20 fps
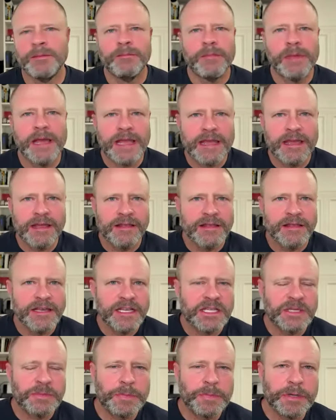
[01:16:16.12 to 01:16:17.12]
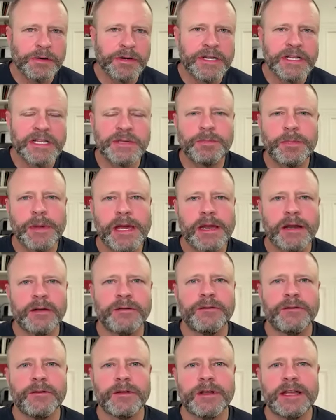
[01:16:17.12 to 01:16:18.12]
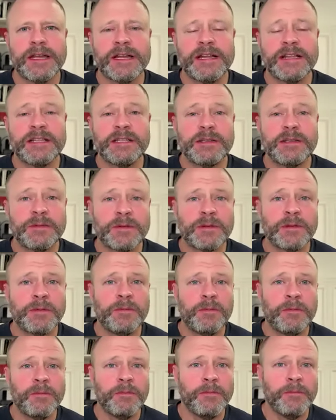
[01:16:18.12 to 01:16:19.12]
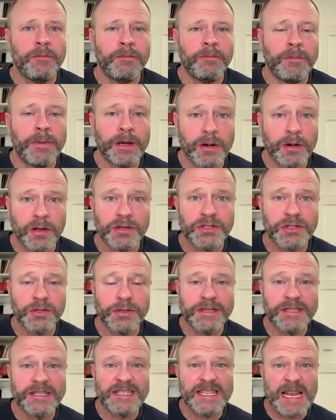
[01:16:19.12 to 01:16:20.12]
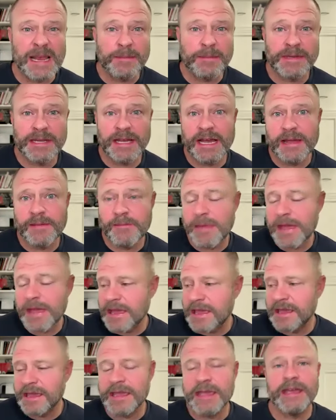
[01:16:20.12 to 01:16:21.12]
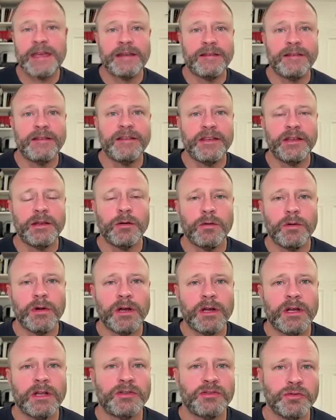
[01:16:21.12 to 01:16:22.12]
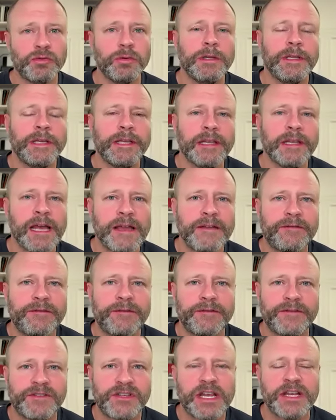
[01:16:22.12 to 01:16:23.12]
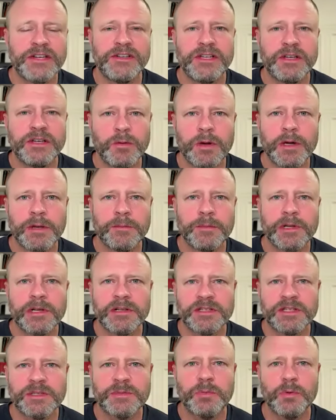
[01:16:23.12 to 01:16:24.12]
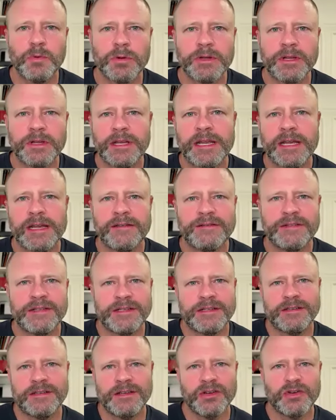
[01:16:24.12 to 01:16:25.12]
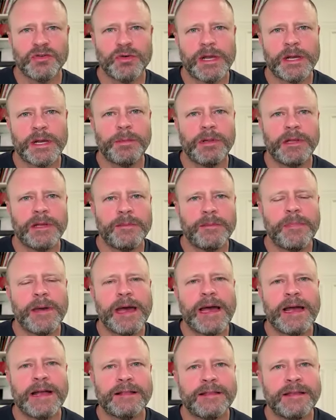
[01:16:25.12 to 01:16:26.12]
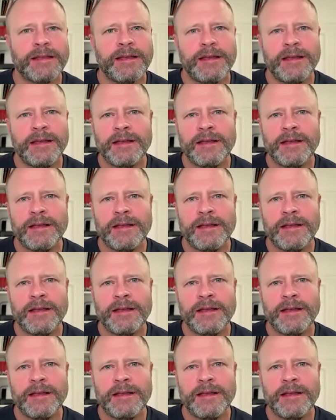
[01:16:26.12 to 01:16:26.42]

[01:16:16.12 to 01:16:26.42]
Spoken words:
making the experience better for kids, but also at the same time making it, a truly life-changing one, because sport can have such an incredible impact.